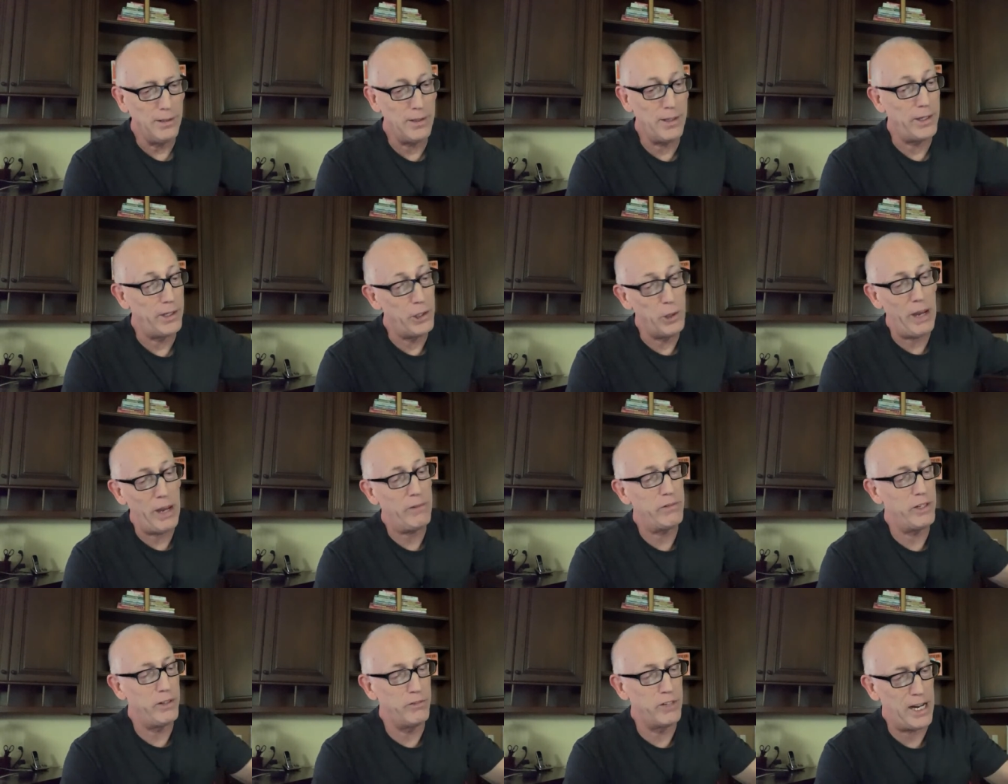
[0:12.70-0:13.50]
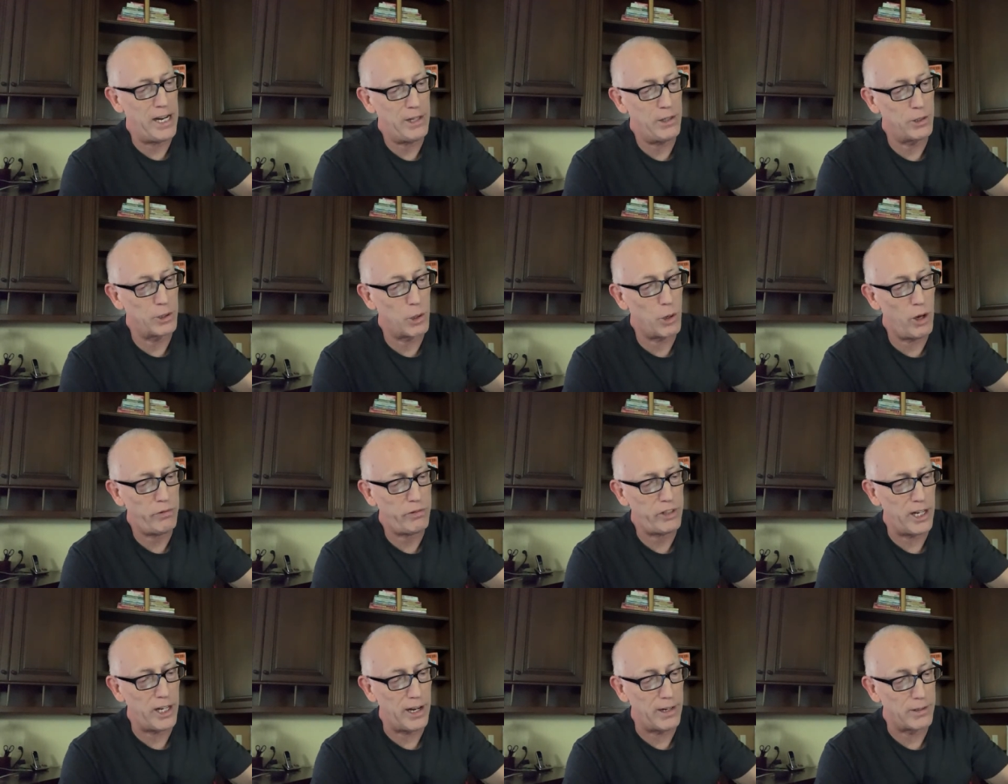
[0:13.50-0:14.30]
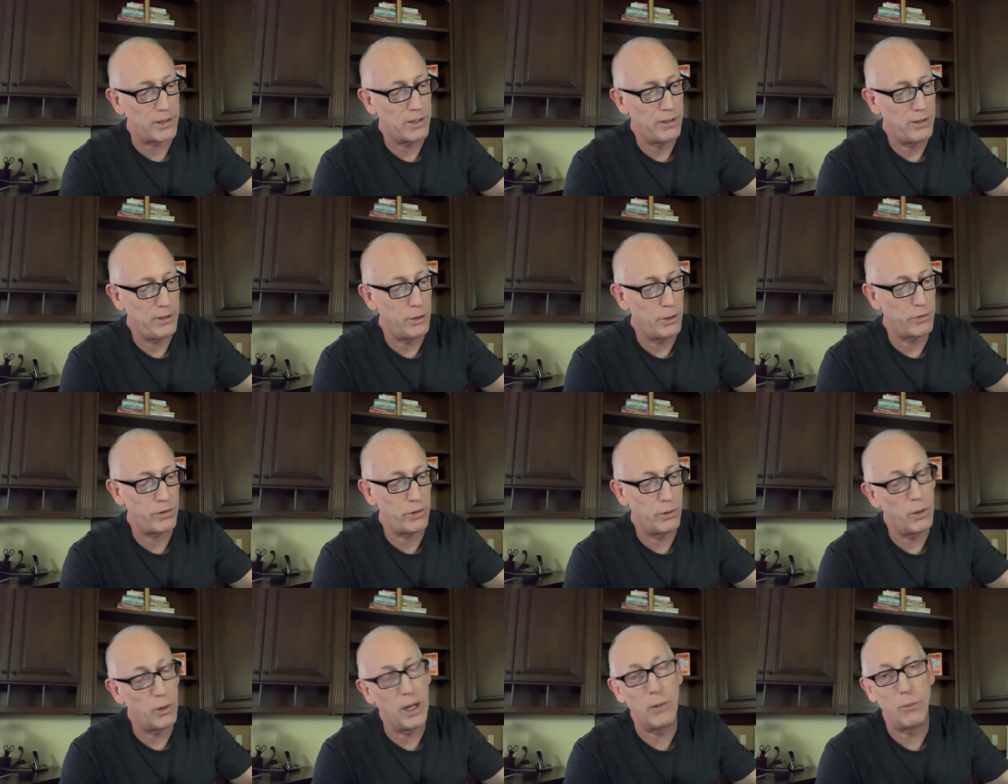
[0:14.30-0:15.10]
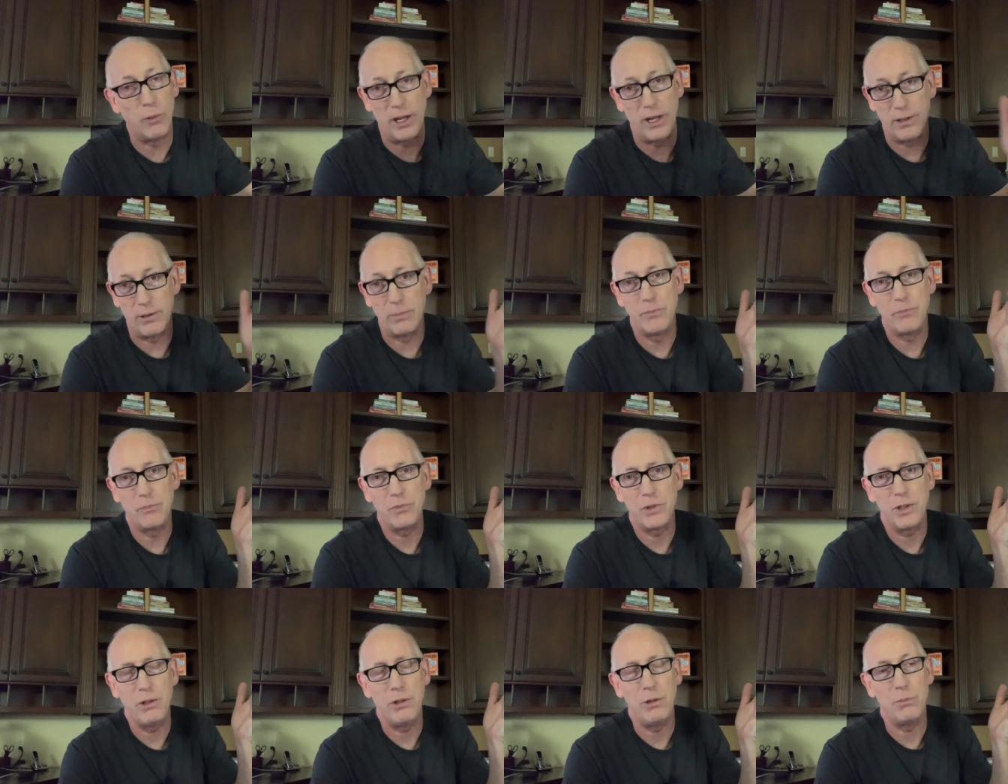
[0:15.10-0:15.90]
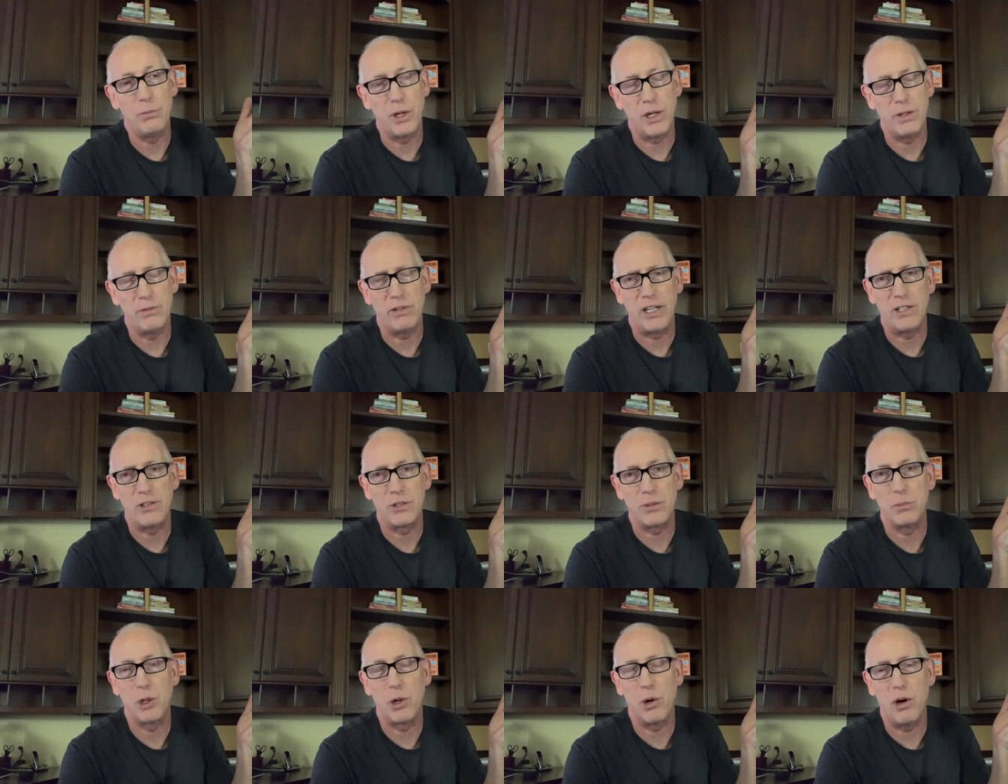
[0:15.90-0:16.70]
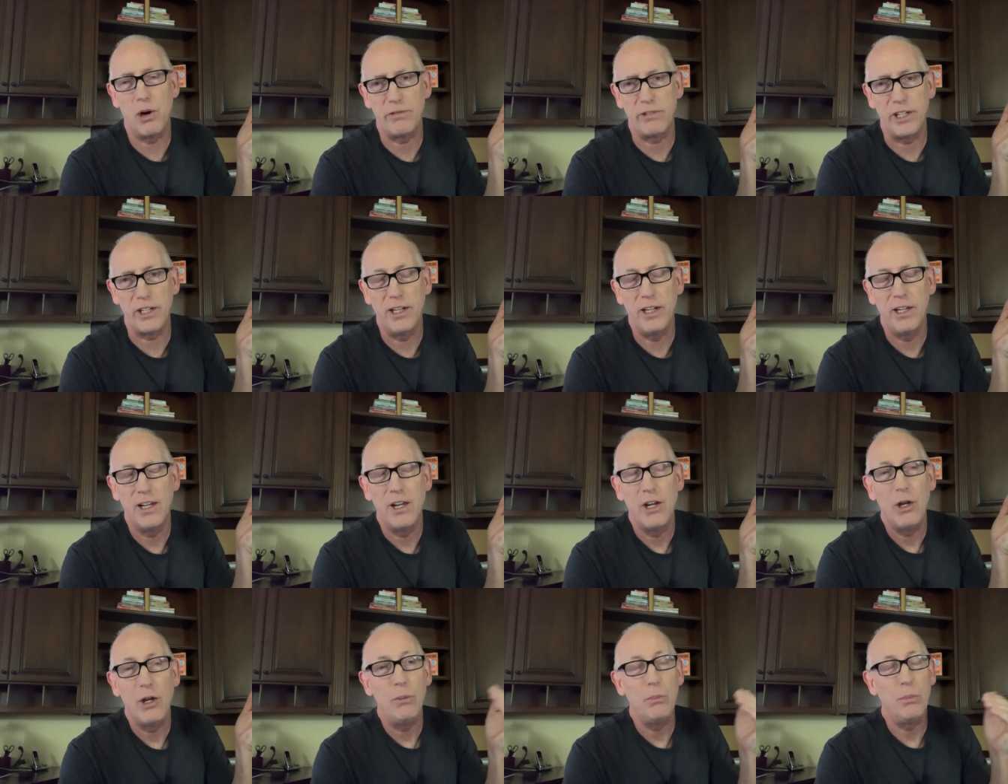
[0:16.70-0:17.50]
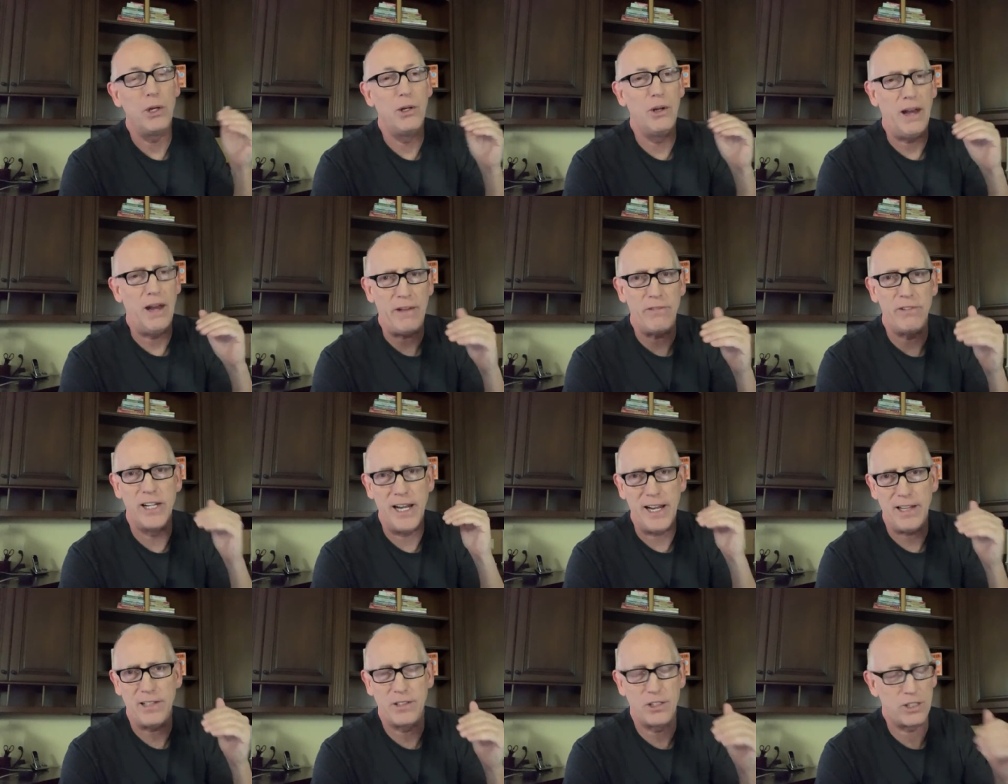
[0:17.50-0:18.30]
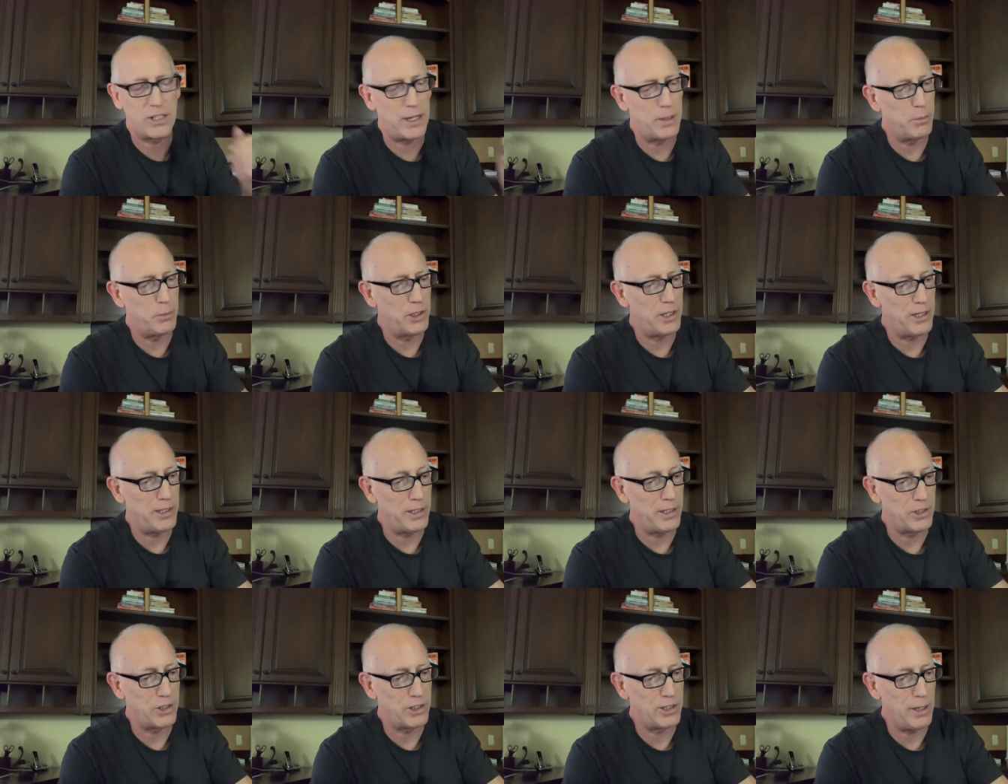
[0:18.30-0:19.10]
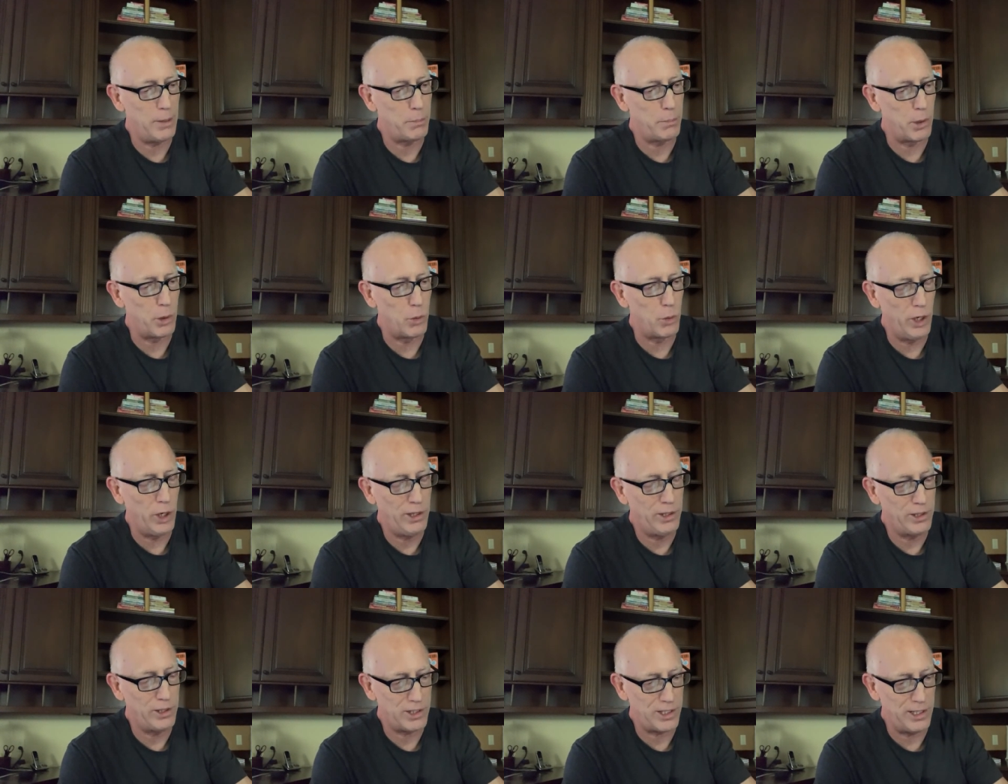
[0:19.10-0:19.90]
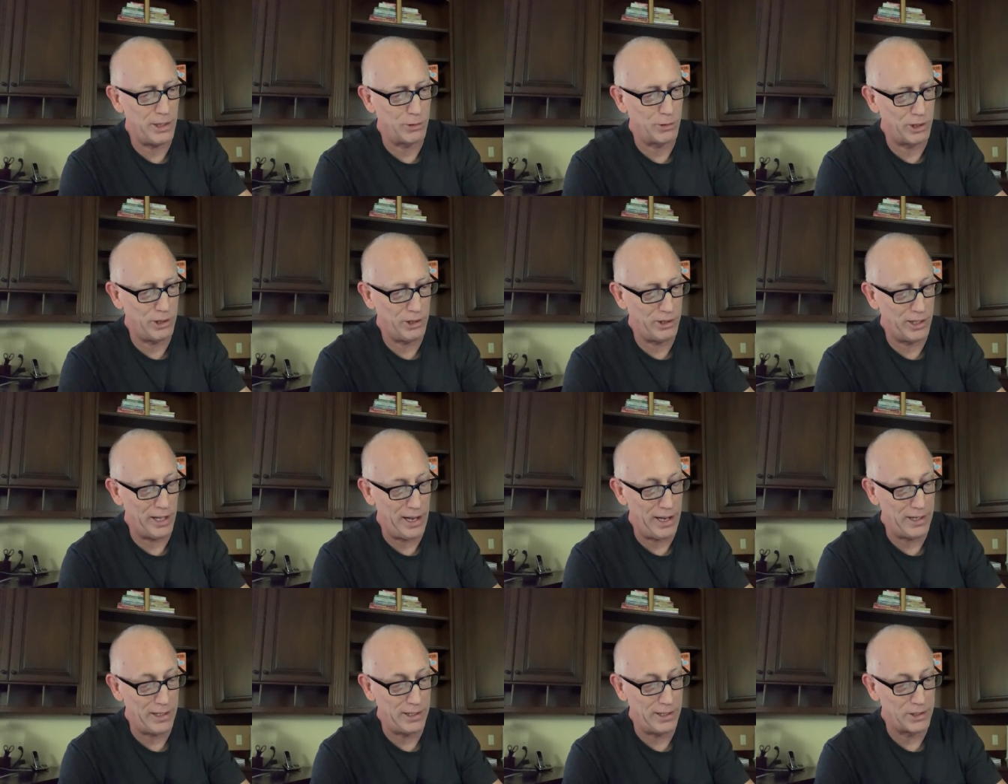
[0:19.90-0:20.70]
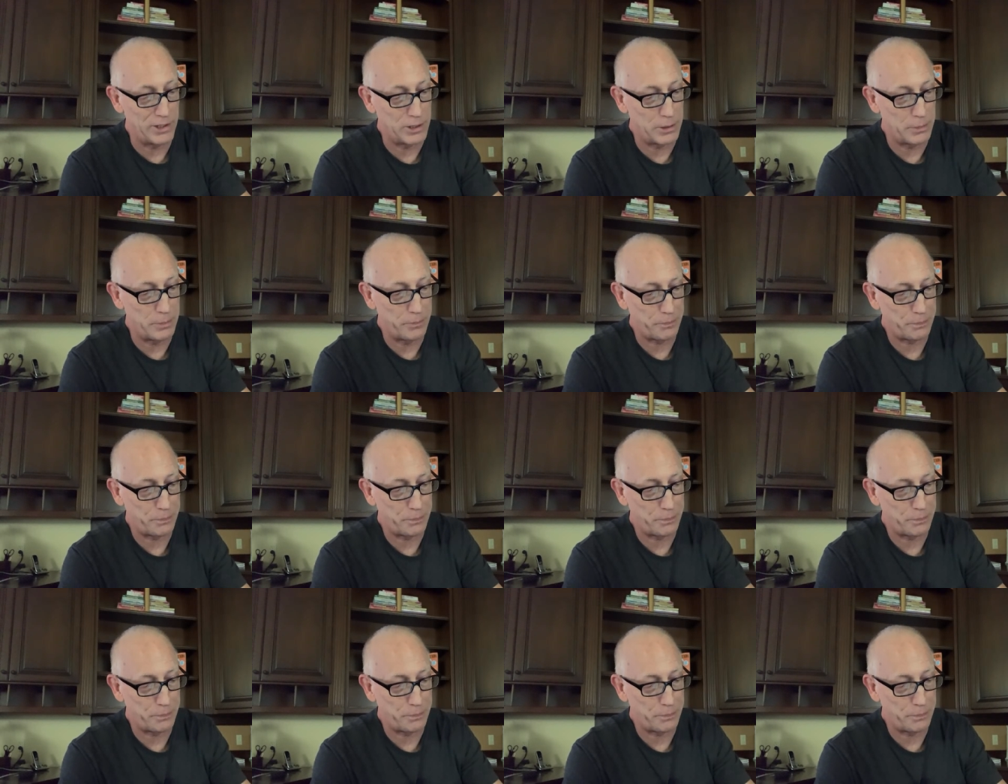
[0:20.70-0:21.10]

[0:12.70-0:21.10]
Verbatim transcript: and you haven't even had your coffee yet. Your what? Well, you might have had some coffee, but you haven't had the simultaneous sip. And wait till you see how good that is.